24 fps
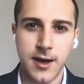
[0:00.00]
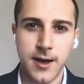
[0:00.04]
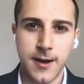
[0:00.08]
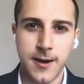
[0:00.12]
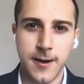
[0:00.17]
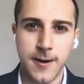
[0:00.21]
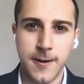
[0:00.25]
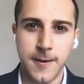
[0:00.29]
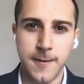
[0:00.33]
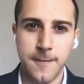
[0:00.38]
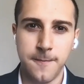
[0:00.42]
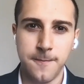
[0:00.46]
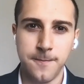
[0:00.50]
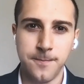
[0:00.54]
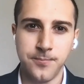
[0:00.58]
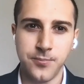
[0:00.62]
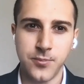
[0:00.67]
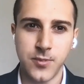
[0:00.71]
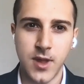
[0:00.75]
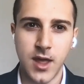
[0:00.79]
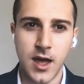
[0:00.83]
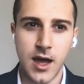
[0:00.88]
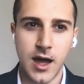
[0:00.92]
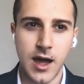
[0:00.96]

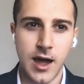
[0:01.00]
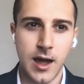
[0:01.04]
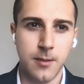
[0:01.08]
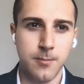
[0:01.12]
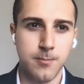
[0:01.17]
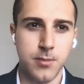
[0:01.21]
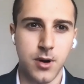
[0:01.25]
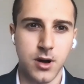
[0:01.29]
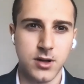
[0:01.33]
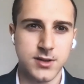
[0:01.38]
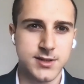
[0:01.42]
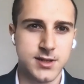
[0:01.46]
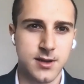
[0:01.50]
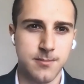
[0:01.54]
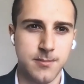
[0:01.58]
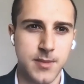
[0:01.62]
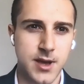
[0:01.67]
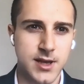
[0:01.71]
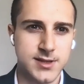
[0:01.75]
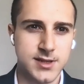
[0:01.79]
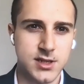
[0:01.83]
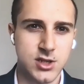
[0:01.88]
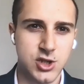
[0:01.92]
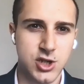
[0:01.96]
I bought some
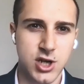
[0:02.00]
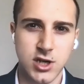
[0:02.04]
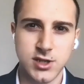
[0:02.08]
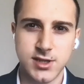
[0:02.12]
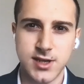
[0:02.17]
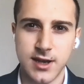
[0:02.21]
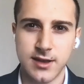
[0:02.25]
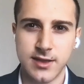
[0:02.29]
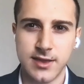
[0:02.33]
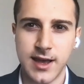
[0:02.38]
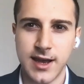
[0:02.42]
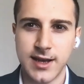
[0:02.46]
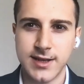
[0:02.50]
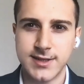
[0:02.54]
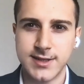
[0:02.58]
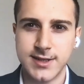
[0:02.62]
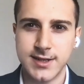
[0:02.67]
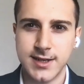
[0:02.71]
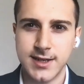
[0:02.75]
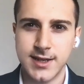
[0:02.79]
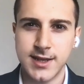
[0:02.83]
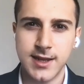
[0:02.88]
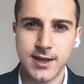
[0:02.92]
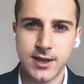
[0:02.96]
Macy's shares at
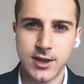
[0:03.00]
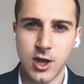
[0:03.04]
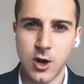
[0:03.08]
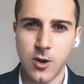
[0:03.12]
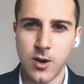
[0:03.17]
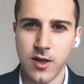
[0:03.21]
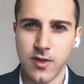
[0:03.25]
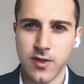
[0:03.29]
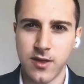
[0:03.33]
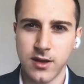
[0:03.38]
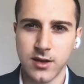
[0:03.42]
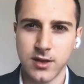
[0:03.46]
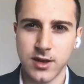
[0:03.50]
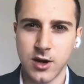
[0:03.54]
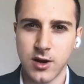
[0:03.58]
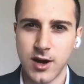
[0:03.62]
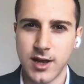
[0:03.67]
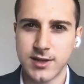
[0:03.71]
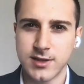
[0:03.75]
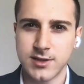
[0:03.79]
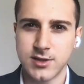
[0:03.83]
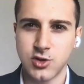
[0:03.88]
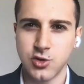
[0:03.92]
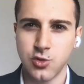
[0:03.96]
19. Now I think
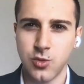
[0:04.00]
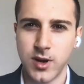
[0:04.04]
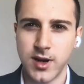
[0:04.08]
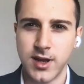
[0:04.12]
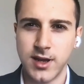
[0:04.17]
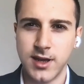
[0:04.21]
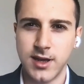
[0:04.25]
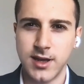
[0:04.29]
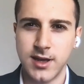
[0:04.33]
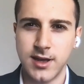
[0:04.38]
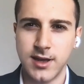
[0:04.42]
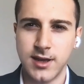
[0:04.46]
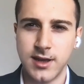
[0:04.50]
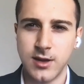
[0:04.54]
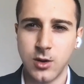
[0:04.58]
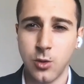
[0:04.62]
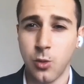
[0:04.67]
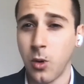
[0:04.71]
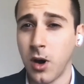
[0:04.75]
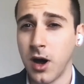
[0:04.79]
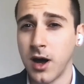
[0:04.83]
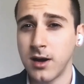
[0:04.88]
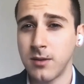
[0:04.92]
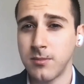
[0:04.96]
they're at
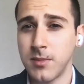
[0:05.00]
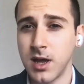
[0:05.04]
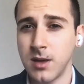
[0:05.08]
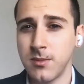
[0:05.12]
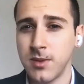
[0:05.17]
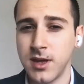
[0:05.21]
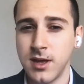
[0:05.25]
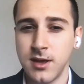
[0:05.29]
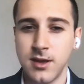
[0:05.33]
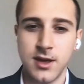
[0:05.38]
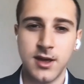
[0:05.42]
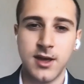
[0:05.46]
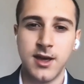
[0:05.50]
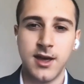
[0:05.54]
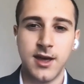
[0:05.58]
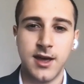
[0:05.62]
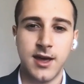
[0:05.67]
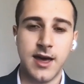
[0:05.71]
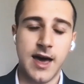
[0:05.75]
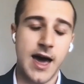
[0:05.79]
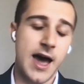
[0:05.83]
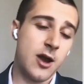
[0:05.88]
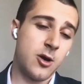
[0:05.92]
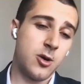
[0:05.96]
21, maybe.
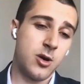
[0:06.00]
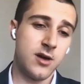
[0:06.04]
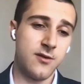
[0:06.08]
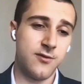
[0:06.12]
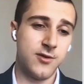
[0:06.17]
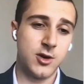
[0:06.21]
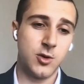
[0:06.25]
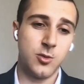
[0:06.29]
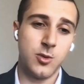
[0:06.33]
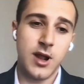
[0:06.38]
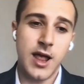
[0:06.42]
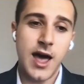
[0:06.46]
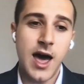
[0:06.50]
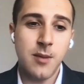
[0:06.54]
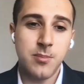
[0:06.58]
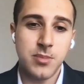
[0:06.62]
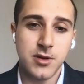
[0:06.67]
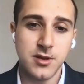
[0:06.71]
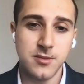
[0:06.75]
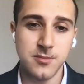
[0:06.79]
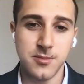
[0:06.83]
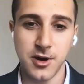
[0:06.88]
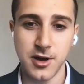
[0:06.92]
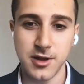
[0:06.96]
I don't know if it will
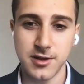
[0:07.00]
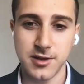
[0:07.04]
happen,